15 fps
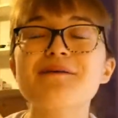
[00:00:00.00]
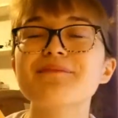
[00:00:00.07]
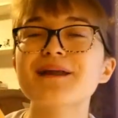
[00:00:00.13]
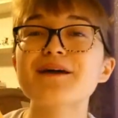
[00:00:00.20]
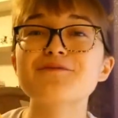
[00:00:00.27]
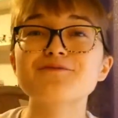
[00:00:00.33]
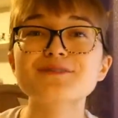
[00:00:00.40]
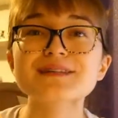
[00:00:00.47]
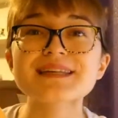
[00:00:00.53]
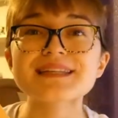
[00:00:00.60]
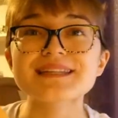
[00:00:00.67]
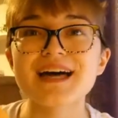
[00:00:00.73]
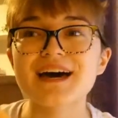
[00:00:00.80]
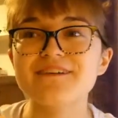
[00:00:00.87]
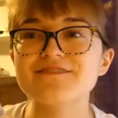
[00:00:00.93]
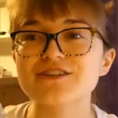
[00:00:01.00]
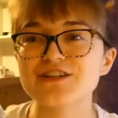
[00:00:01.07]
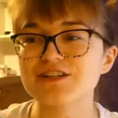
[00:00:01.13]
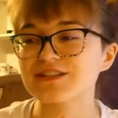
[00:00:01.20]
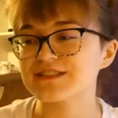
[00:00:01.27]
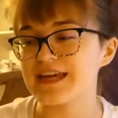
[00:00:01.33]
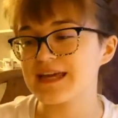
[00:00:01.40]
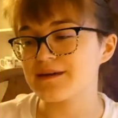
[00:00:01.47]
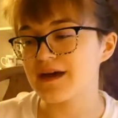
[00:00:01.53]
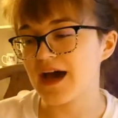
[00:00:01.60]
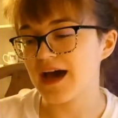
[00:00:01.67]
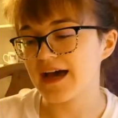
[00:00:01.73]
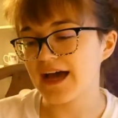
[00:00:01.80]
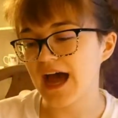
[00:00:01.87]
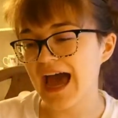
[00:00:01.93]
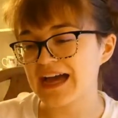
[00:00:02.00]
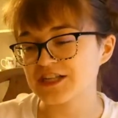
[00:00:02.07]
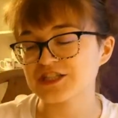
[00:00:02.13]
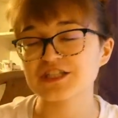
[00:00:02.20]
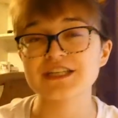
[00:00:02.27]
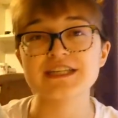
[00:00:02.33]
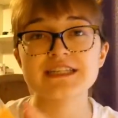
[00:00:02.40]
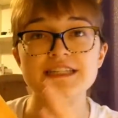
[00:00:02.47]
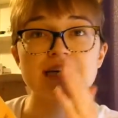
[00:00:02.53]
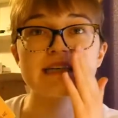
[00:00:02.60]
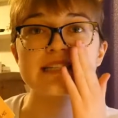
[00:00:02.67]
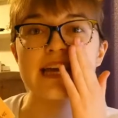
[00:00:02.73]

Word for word: But I really loved her date, uh, Ashley's